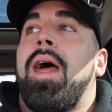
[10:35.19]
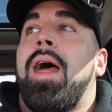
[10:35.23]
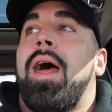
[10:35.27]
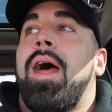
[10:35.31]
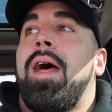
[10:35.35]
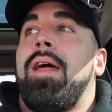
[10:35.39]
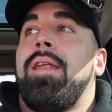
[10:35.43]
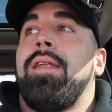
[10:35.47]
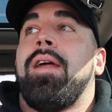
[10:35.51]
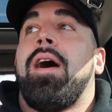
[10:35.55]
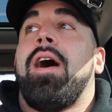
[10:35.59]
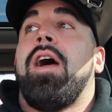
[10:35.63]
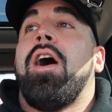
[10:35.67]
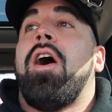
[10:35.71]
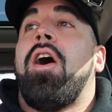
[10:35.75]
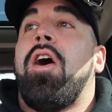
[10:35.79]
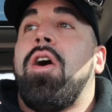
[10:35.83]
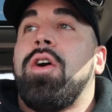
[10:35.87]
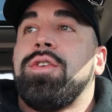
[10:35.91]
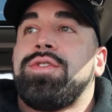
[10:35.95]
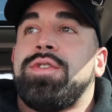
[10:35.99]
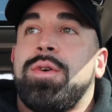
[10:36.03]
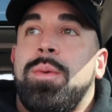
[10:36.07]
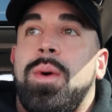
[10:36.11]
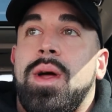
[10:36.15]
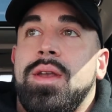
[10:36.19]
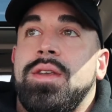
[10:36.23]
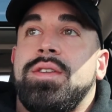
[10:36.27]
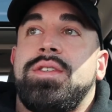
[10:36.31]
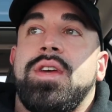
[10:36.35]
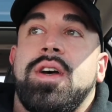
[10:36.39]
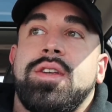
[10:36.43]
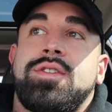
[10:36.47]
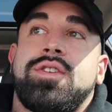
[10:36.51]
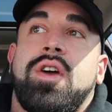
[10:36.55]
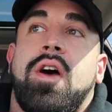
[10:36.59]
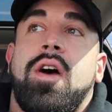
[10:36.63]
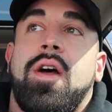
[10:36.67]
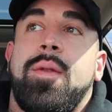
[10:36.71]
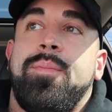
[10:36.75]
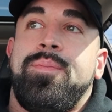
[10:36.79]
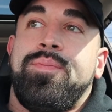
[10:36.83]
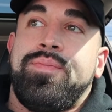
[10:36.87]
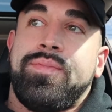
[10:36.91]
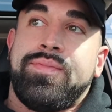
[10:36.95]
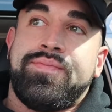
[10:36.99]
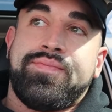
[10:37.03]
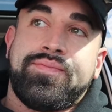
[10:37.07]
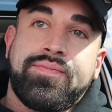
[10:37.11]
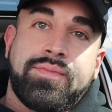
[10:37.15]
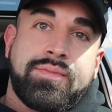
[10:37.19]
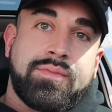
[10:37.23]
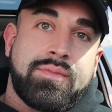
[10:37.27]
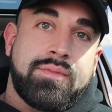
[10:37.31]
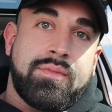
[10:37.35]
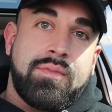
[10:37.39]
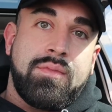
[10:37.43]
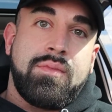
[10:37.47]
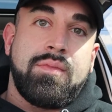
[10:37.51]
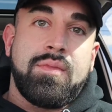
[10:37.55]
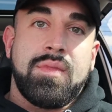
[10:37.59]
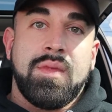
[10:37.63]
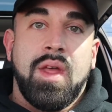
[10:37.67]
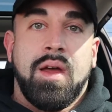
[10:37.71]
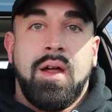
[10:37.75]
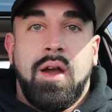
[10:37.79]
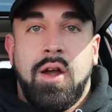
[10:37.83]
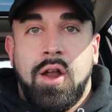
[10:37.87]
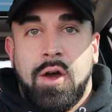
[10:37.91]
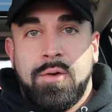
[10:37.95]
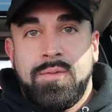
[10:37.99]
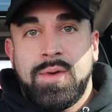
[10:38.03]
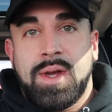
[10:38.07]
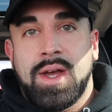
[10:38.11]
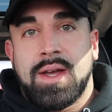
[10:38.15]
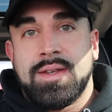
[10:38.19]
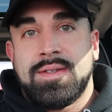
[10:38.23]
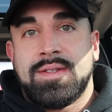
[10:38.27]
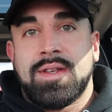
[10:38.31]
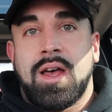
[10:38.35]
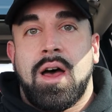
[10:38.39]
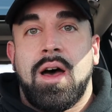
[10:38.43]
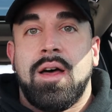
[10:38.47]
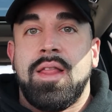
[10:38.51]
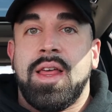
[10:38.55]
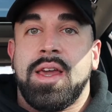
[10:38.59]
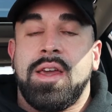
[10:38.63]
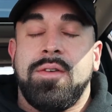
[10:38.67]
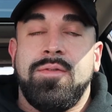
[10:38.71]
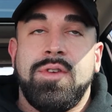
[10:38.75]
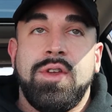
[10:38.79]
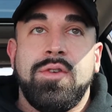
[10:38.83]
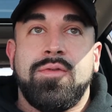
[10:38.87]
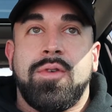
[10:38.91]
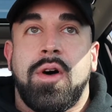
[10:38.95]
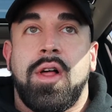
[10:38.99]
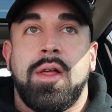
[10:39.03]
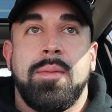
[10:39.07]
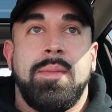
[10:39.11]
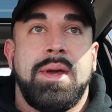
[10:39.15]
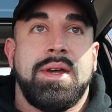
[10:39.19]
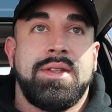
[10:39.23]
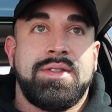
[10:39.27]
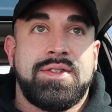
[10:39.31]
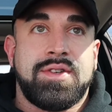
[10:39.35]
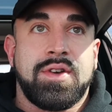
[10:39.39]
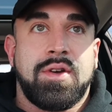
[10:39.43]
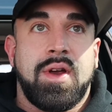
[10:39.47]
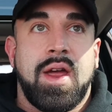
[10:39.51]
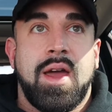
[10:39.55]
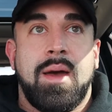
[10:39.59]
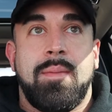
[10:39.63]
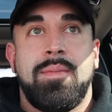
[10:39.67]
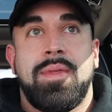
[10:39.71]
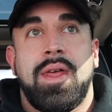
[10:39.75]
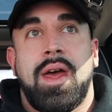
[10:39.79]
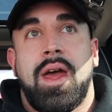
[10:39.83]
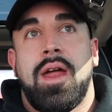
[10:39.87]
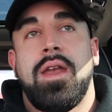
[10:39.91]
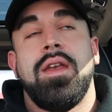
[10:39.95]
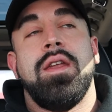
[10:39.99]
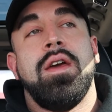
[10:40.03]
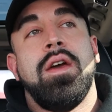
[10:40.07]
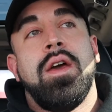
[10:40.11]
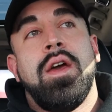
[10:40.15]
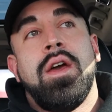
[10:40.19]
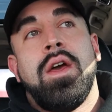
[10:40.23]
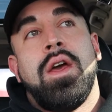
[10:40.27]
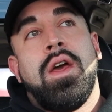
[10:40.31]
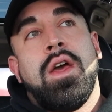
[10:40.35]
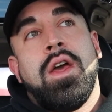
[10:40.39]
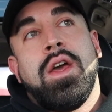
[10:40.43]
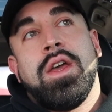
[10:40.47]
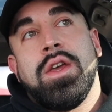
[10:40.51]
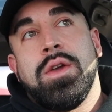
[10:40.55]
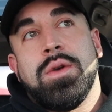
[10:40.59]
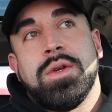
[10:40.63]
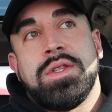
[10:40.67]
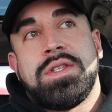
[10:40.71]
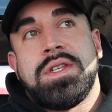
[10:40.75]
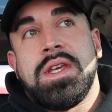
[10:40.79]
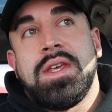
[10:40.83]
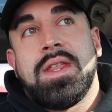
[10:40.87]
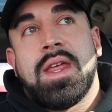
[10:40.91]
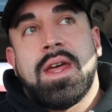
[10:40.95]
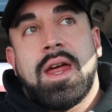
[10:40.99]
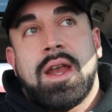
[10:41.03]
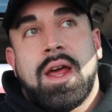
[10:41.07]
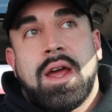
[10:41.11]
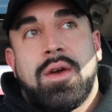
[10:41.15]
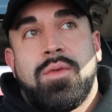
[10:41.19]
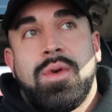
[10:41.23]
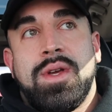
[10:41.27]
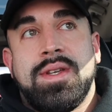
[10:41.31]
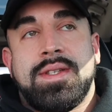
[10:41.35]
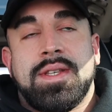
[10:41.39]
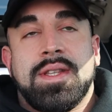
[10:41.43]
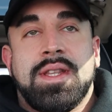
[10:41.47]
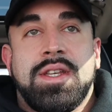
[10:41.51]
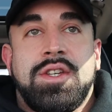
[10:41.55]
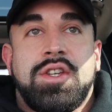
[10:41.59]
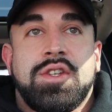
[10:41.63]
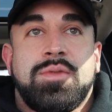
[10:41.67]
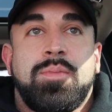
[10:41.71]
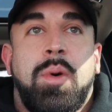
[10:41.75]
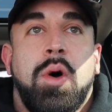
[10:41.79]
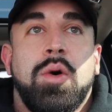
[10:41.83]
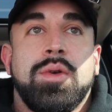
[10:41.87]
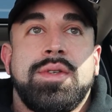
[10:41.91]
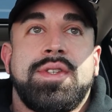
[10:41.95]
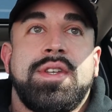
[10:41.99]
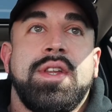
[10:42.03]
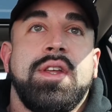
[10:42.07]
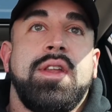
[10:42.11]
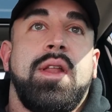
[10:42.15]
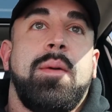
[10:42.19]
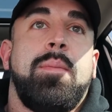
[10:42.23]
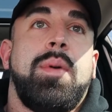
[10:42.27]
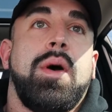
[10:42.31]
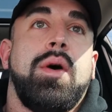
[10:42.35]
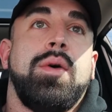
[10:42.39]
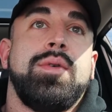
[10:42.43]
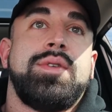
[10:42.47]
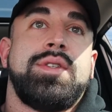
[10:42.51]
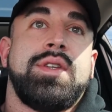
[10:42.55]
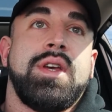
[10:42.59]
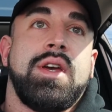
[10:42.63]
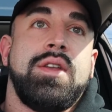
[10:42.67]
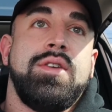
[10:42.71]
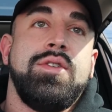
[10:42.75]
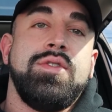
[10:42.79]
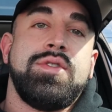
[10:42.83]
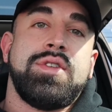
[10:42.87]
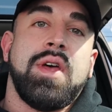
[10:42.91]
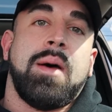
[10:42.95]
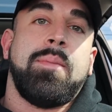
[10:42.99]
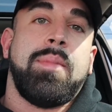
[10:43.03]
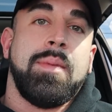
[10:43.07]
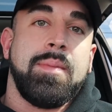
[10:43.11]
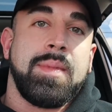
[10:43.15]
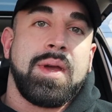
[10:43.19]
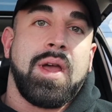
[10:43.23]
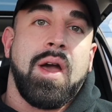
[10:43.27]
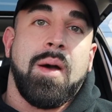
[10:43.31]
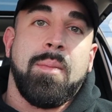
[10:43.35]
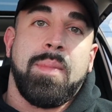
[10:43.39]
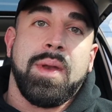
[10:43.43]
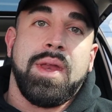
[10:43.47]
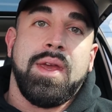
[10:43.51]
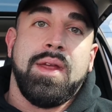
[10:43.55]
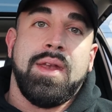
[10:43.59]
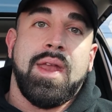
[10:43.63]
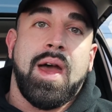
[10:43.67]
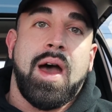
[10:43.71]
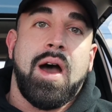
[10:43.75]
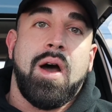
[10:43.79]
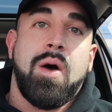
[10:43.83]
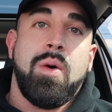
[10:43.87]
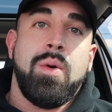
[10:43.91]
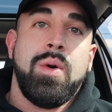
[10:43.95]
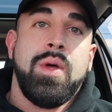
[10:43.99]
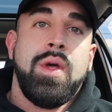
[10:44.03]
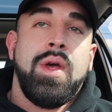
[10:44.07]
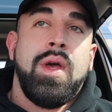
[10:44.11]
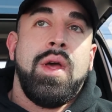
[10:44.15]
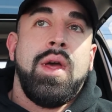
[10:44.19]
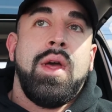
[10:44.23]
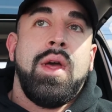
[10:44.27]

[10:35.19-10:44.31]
And I also wanted to touch on, I don't know if you guys saw, like if you do follow me on Instagram, then you would see that I recently just posted about a new supplement company. Now,